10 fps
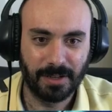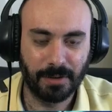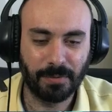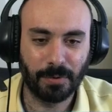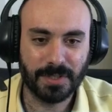
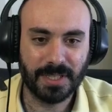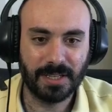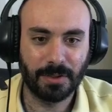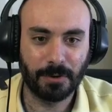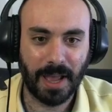Of course, the
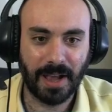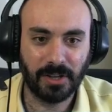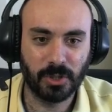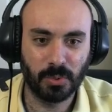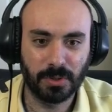other
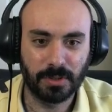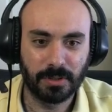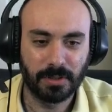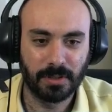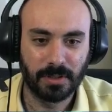
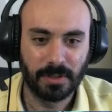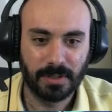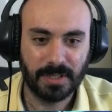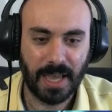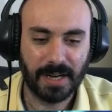actual
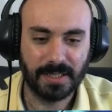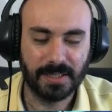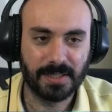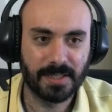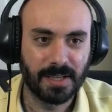
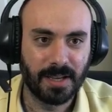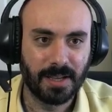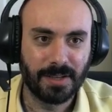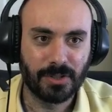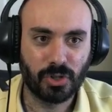tactics.
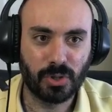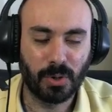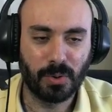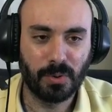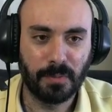
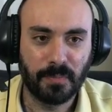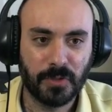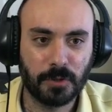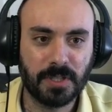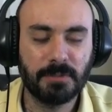So
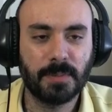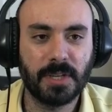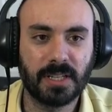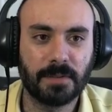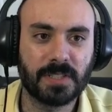there seemed to be
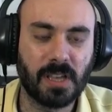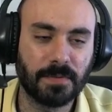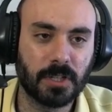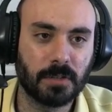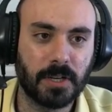enough
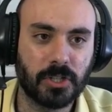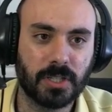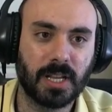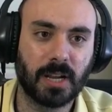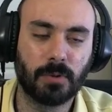self-generation
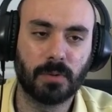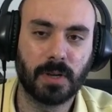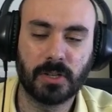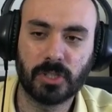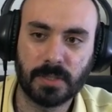that I wouldn't
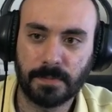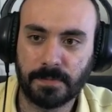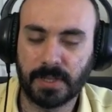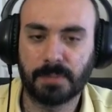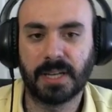want to just
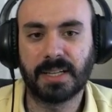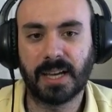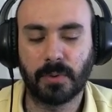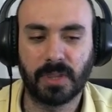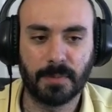flood my
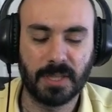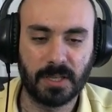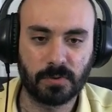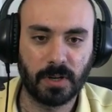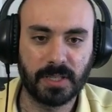deck with them and then
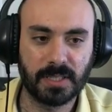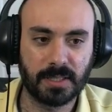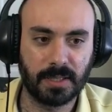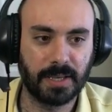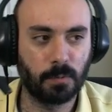draw
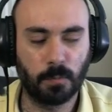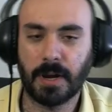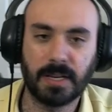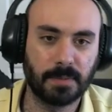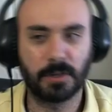these like
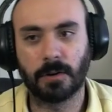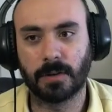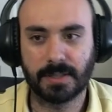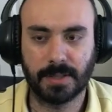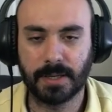random
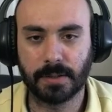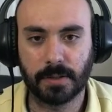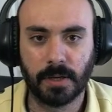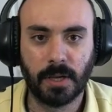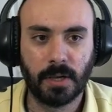cards
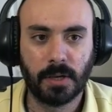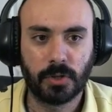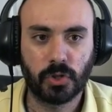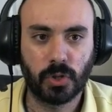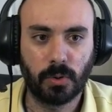later.
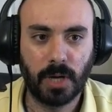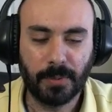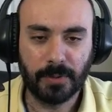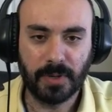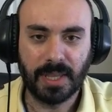So I
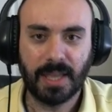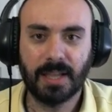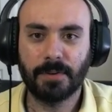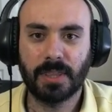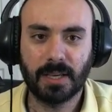went with
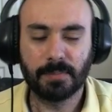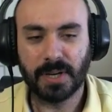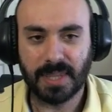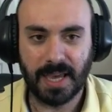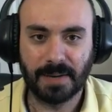everything
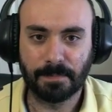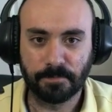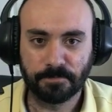but that.